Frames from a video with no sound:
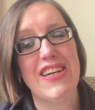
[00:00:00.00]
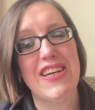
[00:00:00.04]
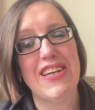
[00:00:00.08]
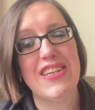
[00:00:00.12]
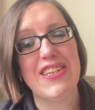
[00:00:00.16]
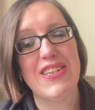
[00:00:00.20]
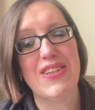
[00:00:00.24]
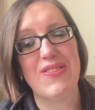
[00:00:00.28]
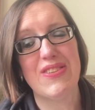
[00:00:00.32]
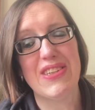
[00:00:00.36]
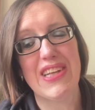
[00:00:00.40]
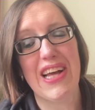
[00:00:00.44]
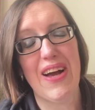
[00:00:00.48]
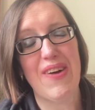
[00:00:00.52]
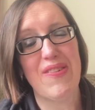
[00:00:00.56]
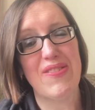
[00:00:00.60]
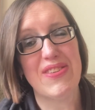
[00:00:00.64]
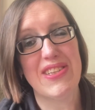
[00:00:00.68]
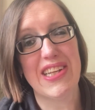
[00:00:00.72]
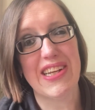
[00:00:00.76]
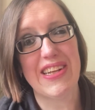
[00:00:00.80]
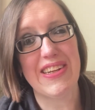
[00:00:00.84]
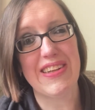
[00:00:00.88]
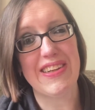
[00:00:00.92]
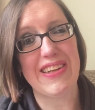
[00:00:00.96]
She was
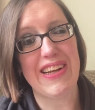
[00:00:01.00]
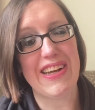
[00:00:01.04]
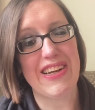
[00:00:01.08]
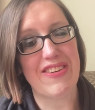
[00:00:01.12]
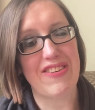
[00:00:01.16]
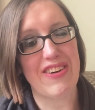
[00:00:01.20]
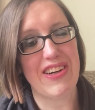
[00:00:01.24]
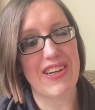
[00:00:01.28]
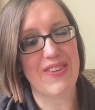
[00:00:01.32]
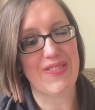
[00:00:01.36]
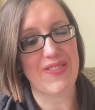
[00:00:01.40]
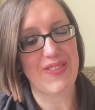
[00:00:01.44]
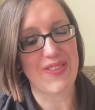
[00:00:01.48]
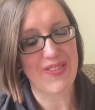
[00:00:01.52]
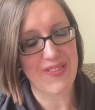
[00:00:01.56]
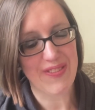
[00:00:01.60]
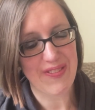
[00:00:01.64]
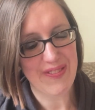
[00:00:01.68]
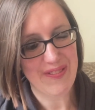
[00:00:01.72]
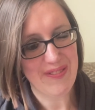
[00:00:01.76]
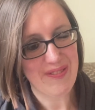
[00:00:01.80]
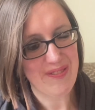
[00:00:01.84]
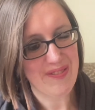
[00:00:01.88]
absolutely incredible.